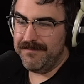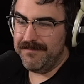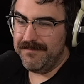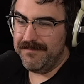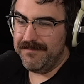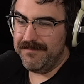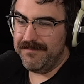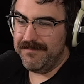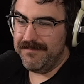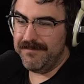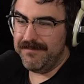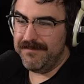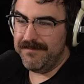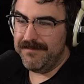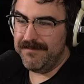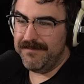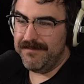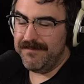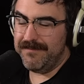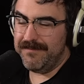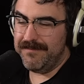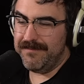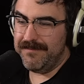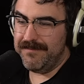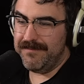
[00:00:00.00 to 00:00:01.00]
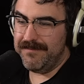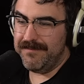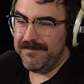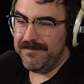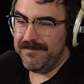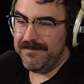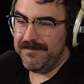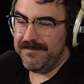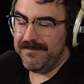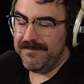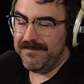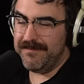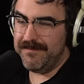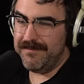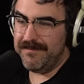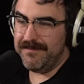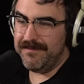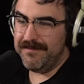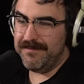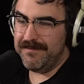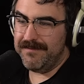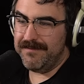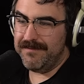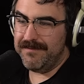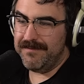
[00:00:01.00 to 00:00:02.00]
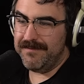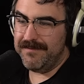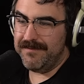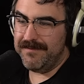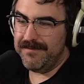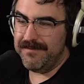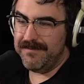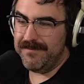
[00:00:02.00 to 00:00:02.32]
(silent)